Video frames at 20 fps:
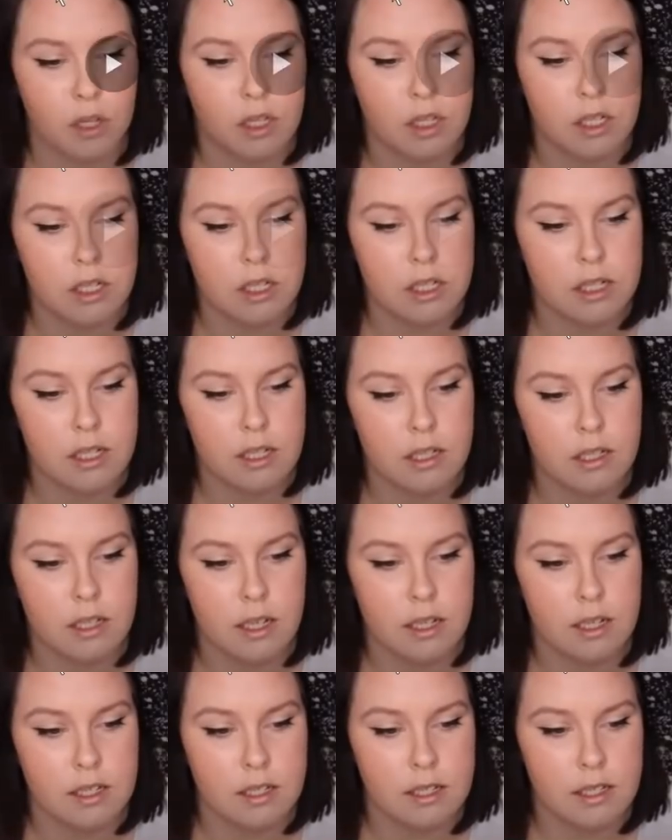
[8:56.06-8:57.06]
Workers
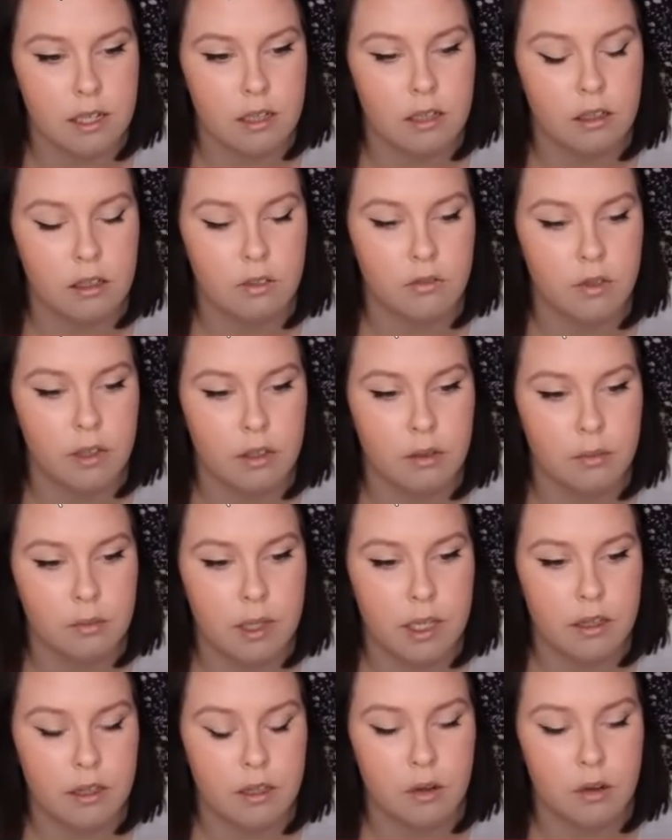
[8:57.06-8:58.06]
didn't necessarily fail
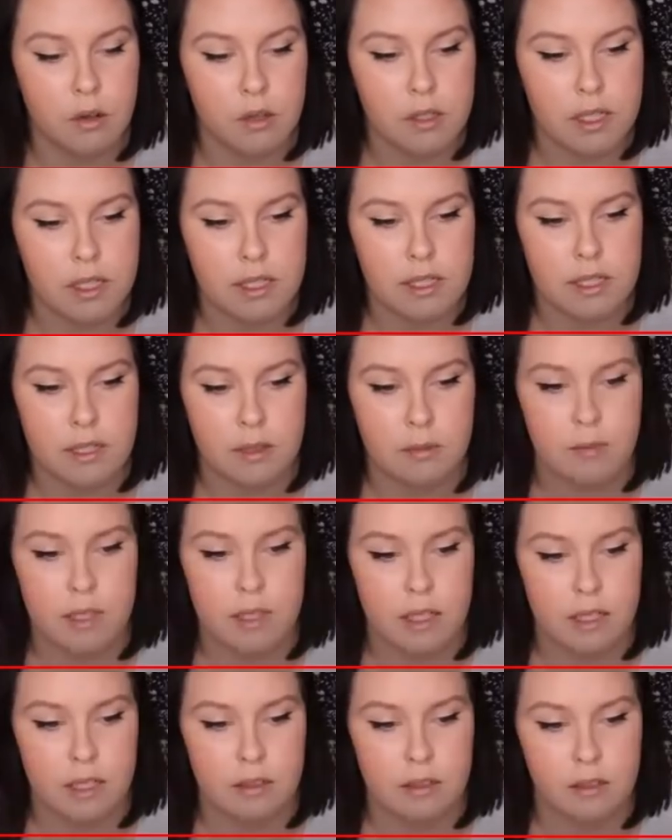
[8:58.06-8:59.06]
me. The whole system
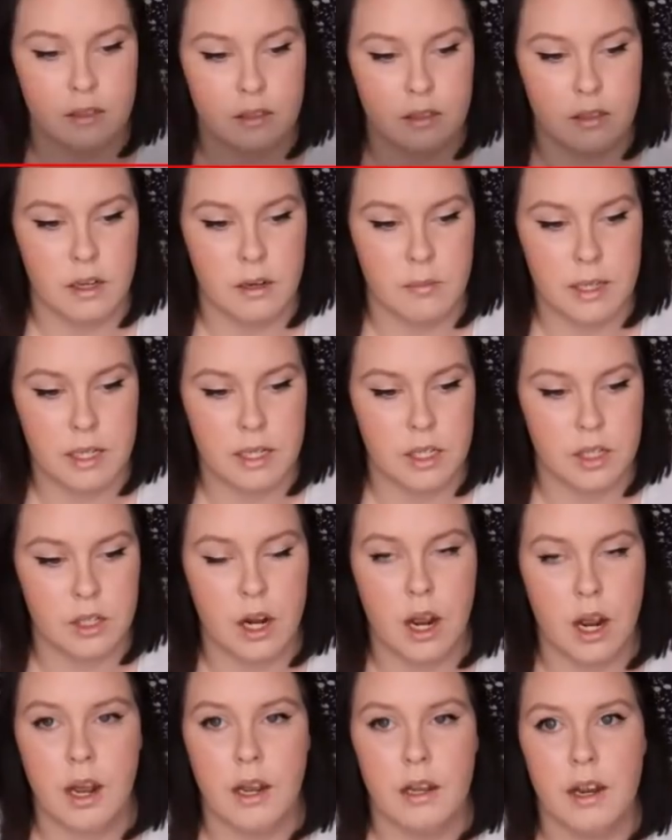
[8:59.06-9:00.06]
did. I mean,
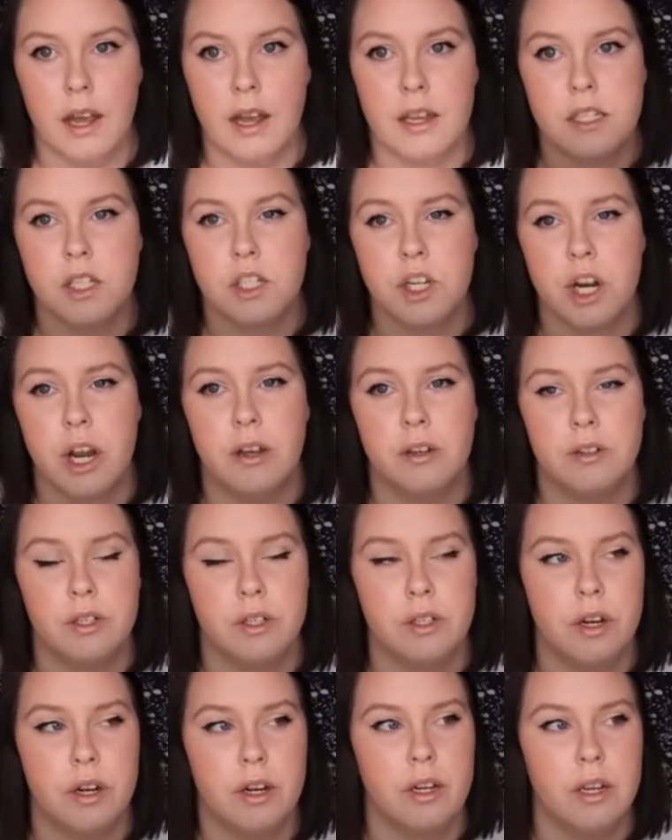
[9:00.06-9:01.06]
you're not, as a
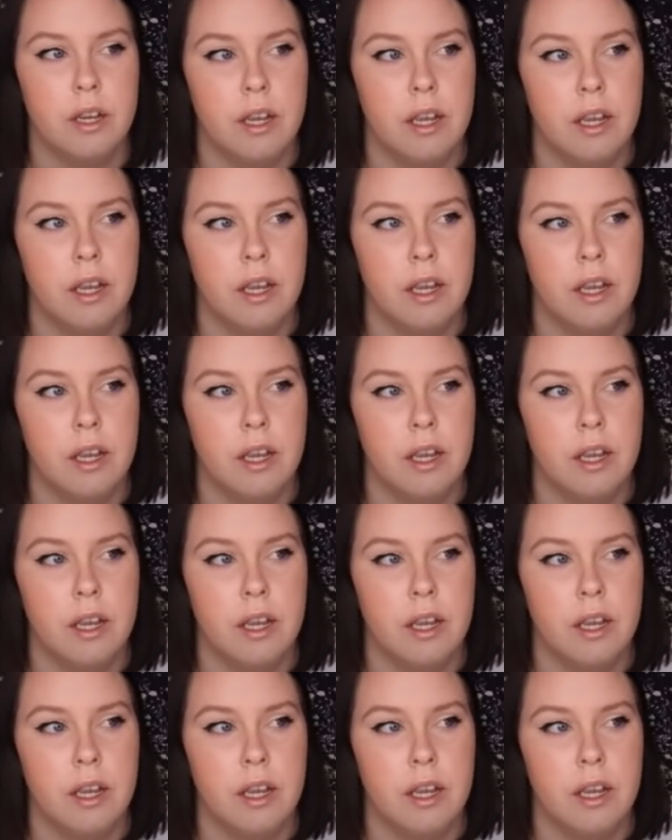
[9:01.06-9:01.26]
child, you're